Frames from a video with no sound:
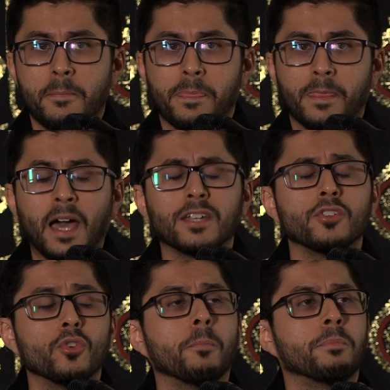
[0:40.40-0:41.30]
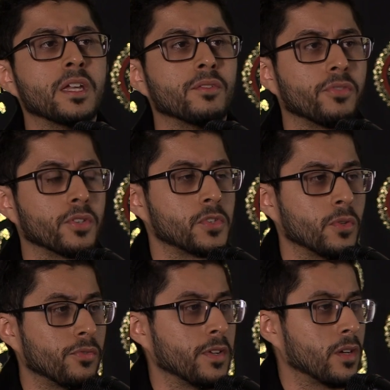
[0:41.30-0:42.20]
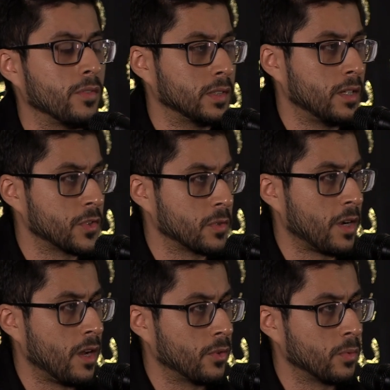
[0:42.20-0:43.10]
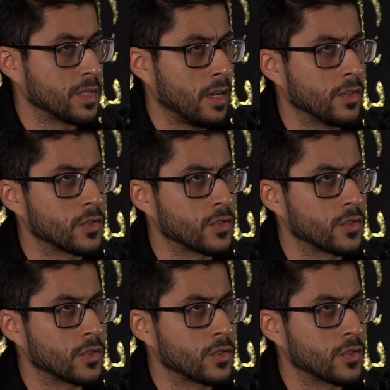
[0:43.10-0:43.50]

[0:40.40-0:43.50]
had it not been for the tawfiq of Allah subhanahu wa ta'ala.